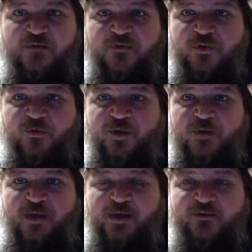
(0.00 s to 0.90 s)
for the
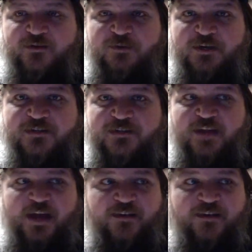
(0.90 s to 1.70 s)
rebounds because a lot of